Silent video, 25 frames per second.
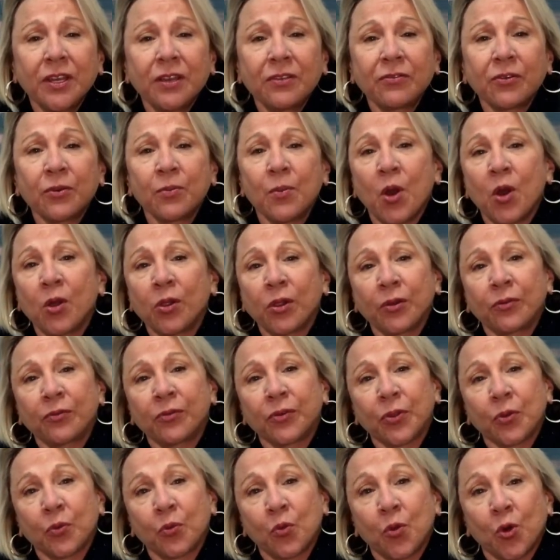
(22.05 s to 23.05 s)
from all over
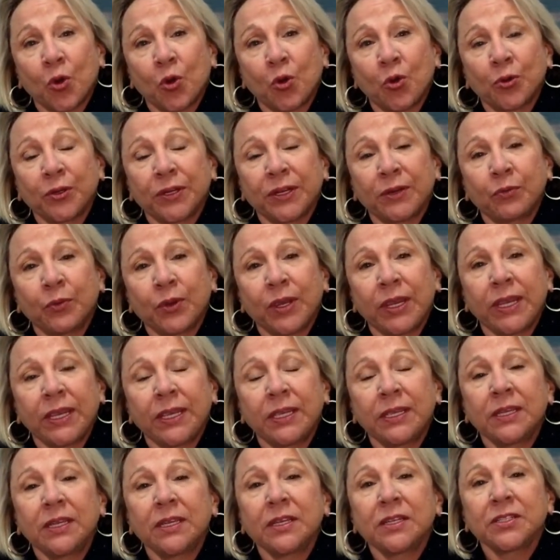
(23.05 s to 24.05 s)
the world, and we